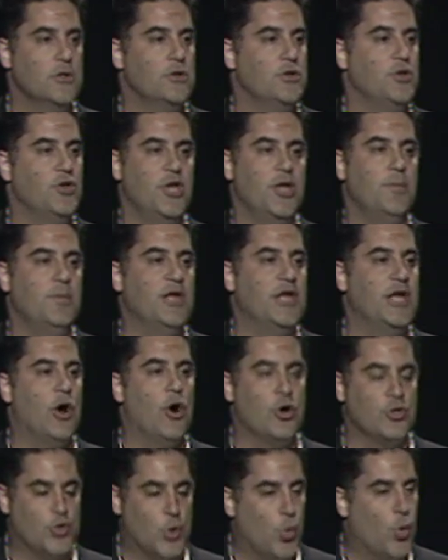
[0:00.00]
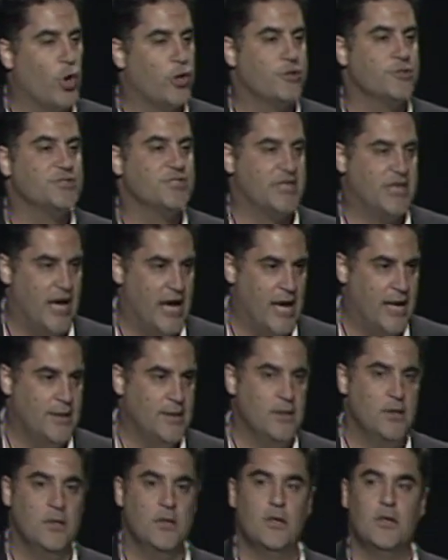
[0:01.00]
You need me to hurt the workers again?
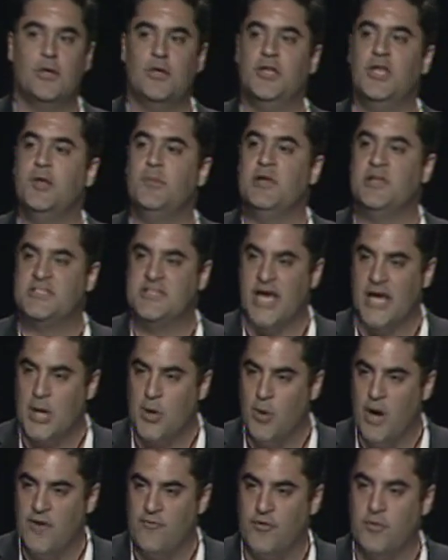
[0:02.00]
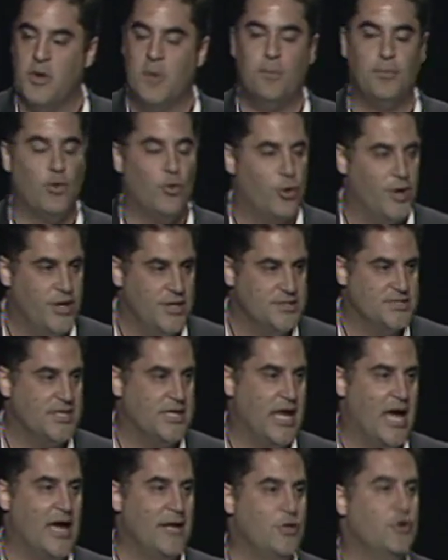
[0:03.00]
You need me to take away from employees
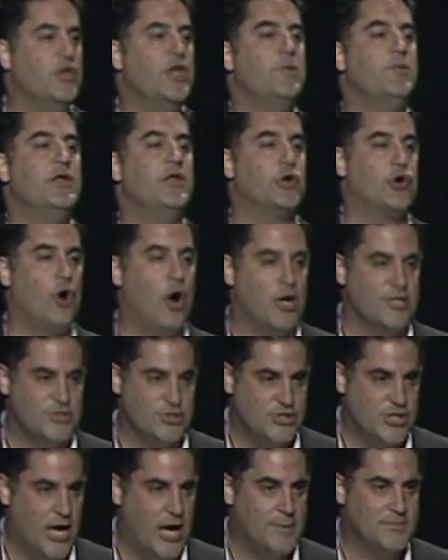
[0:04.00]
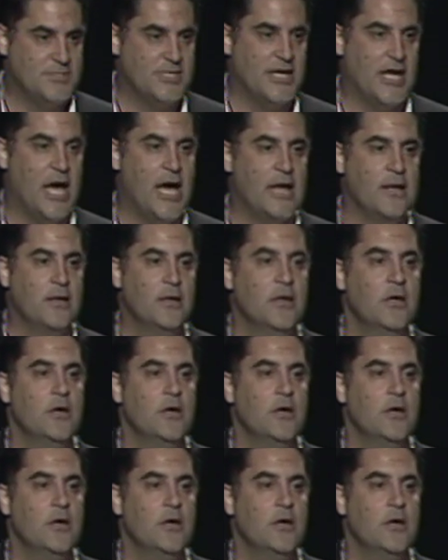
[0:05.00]
again? You need me to cost jobs again?